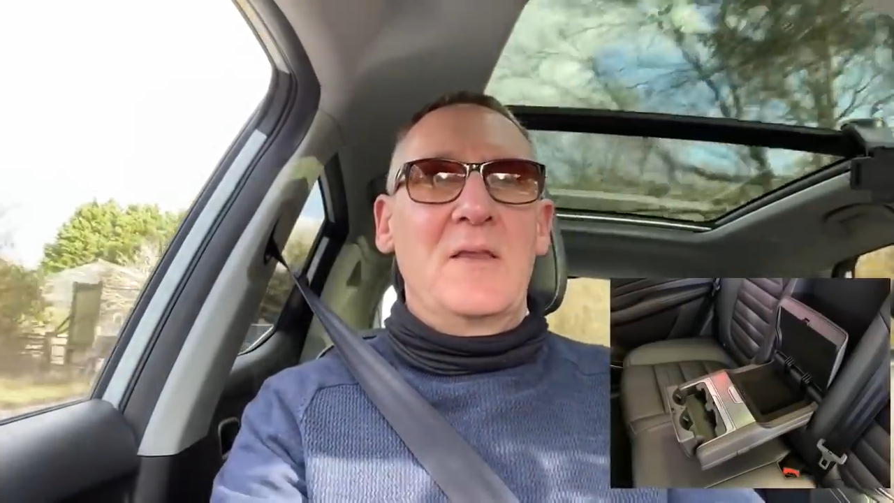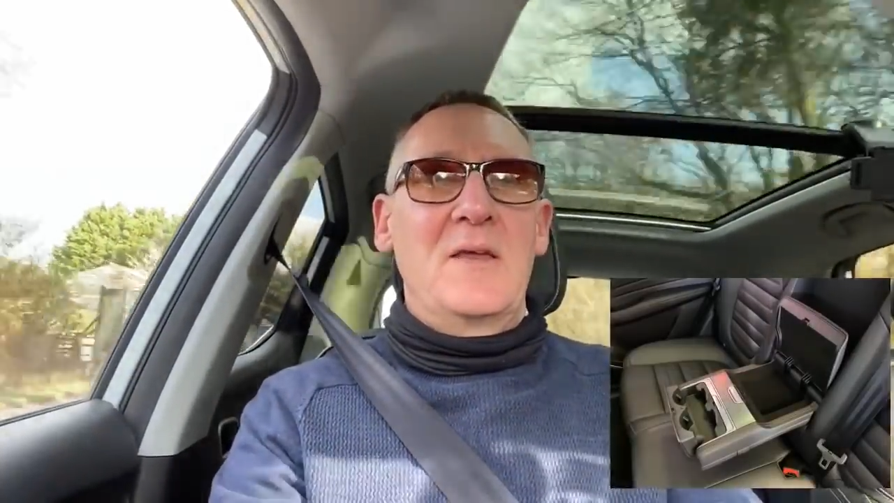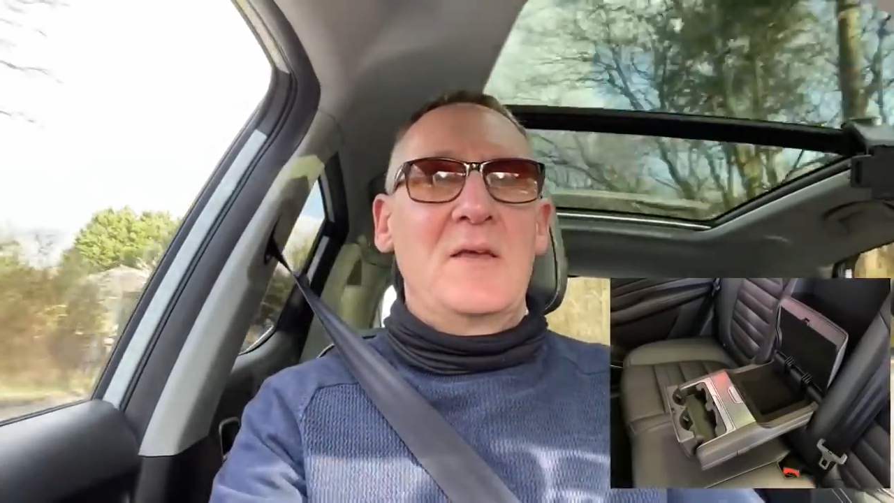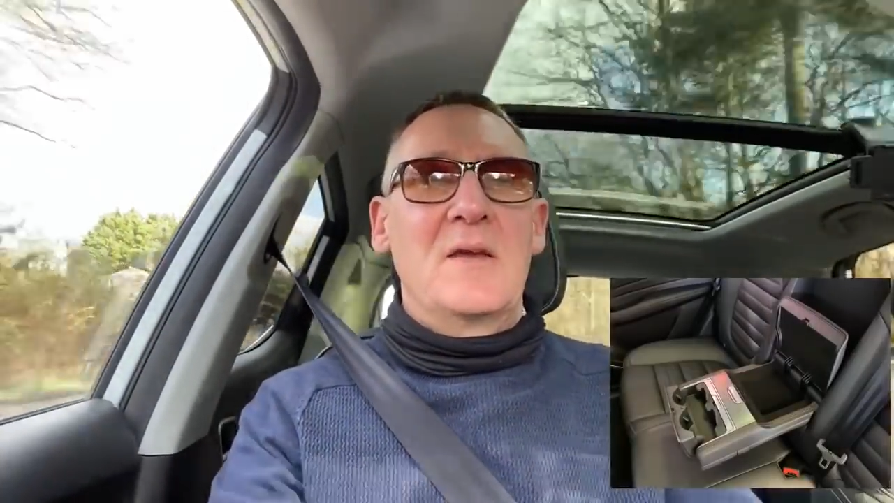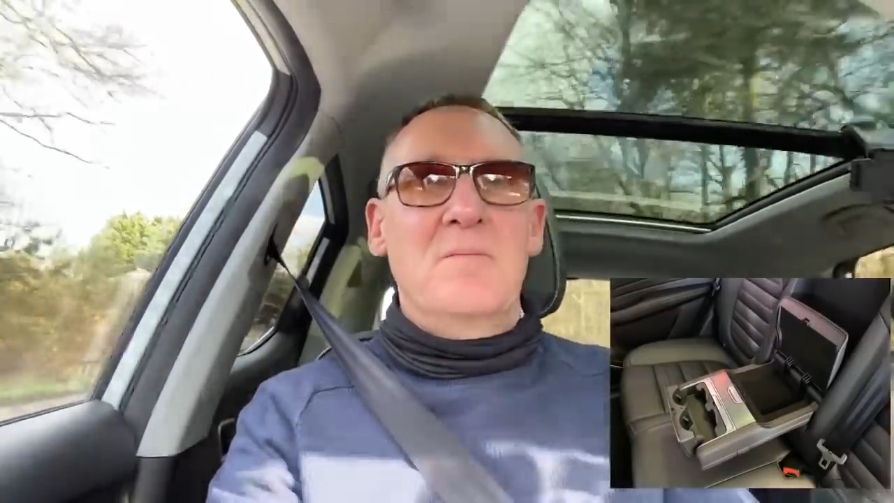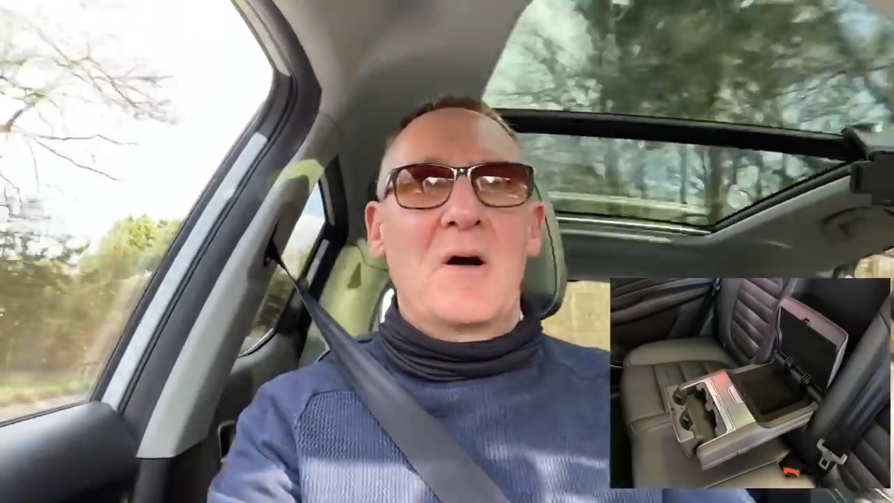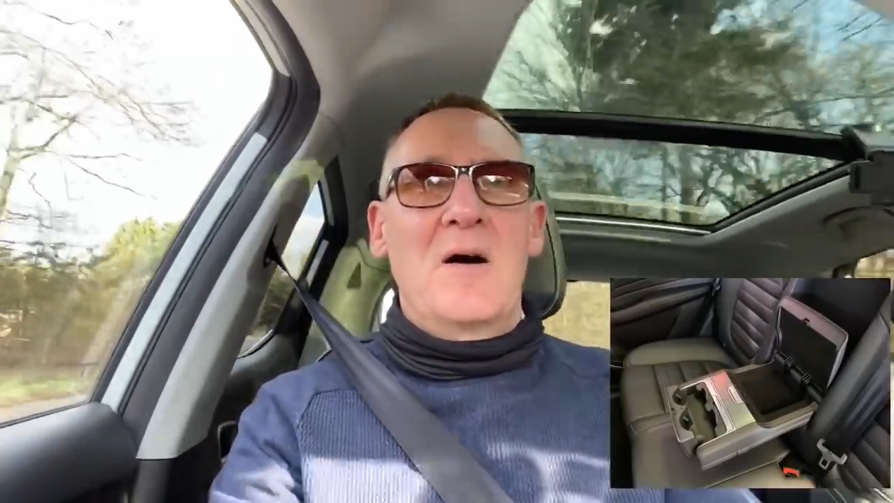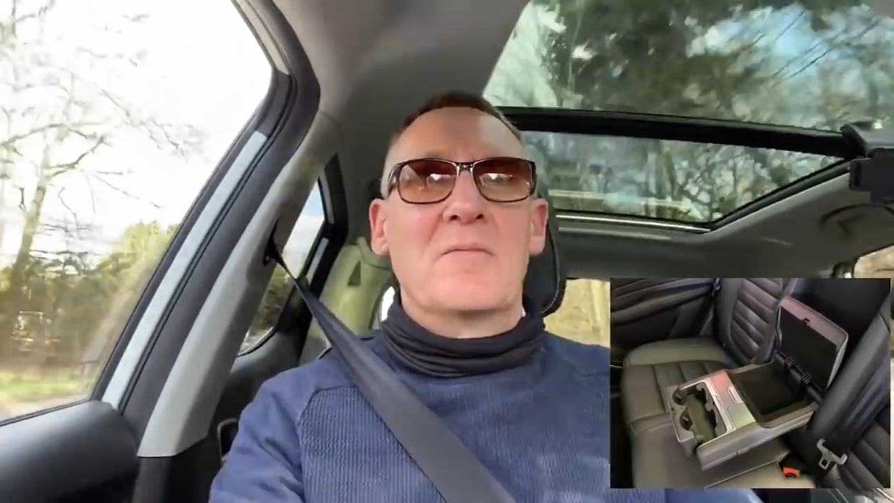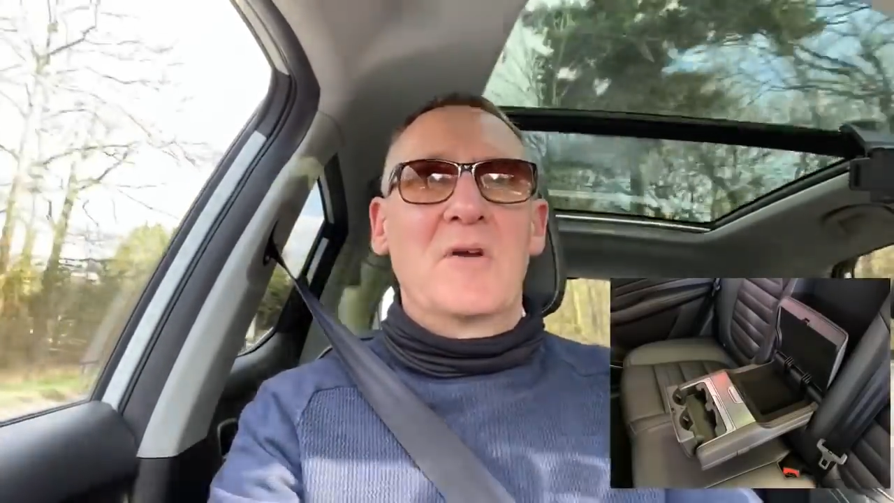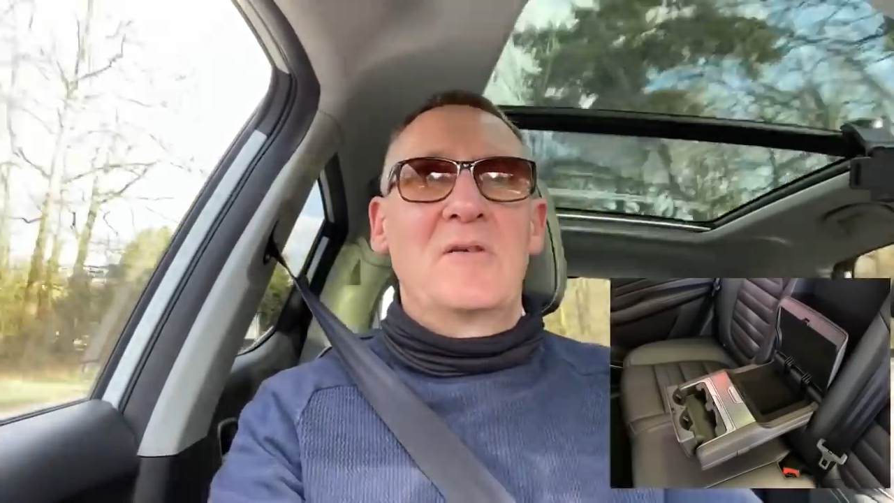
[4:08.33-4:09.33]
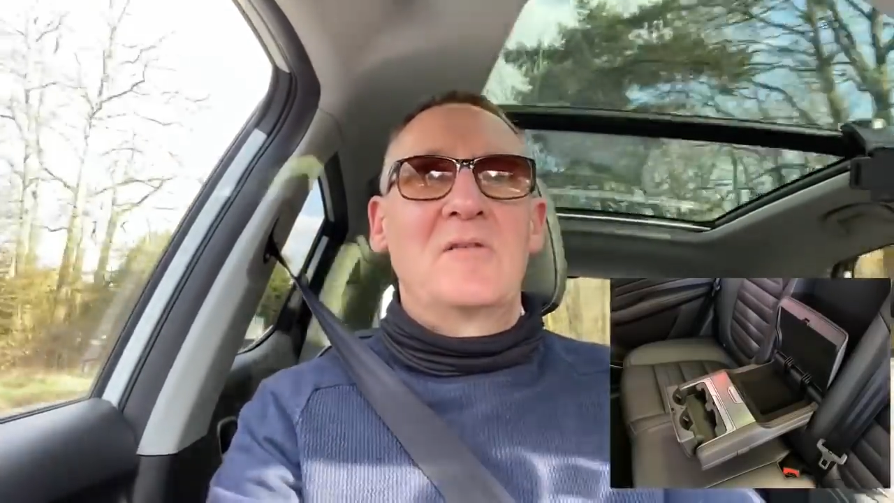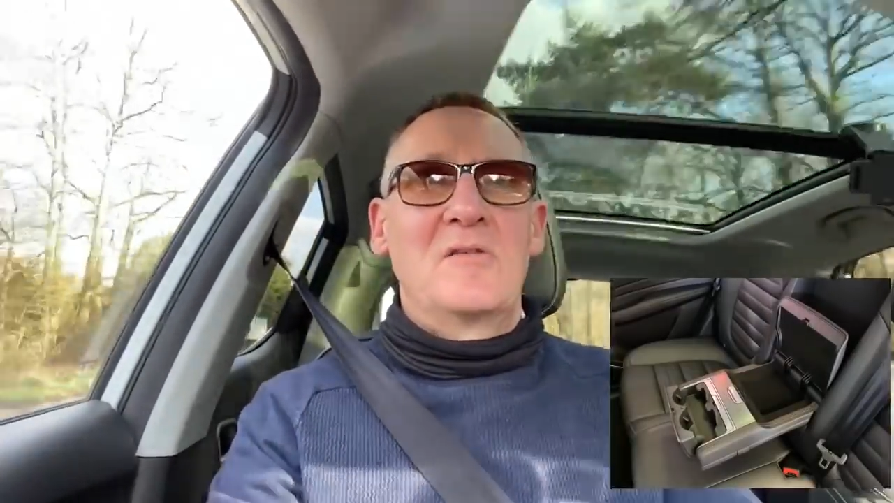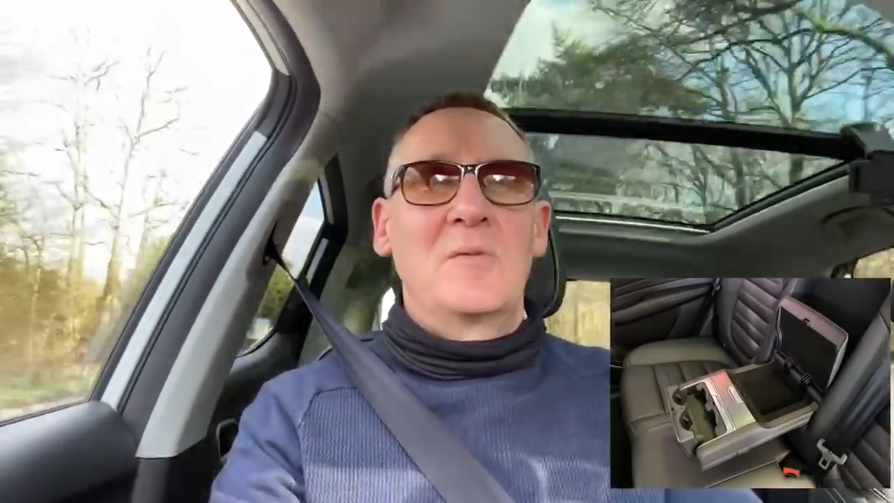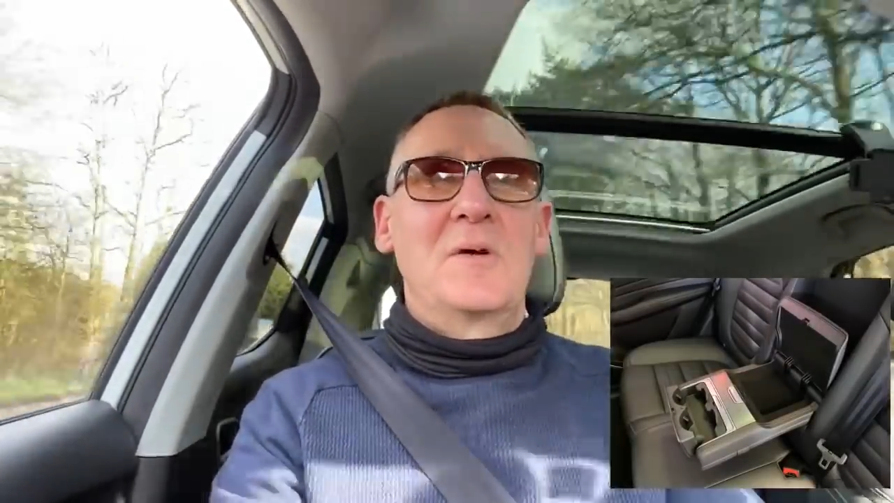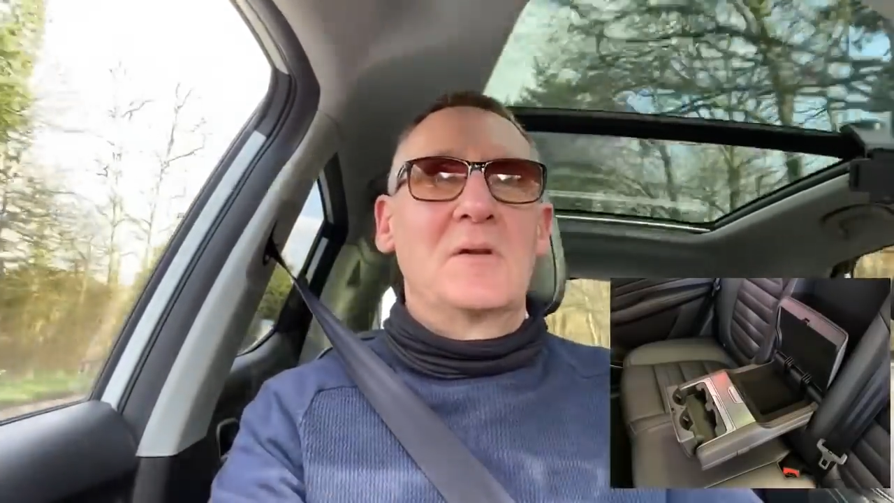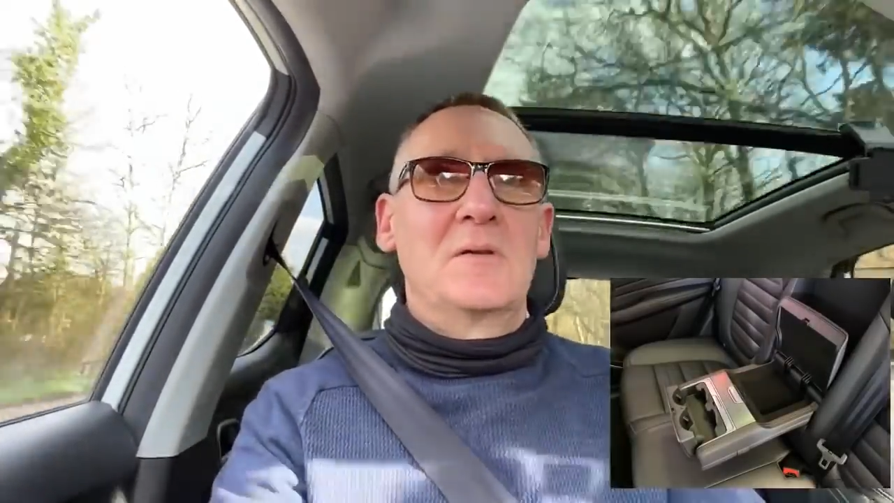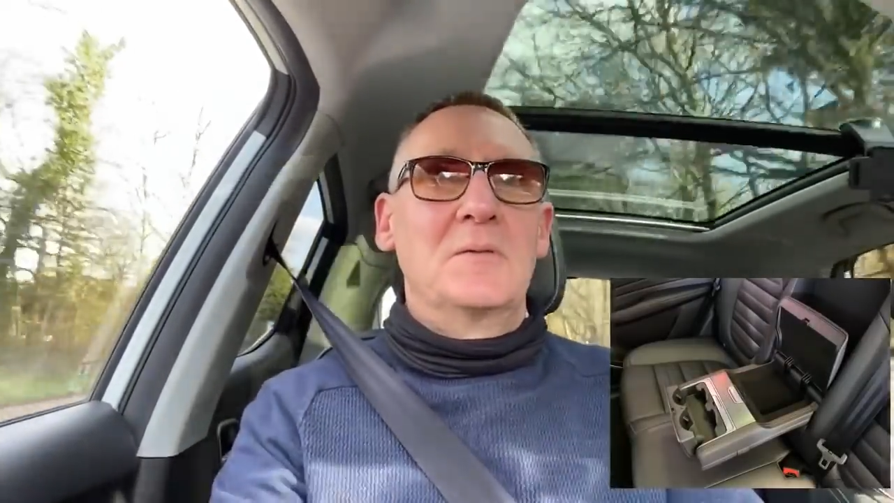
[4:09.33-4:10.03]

the armrest as well,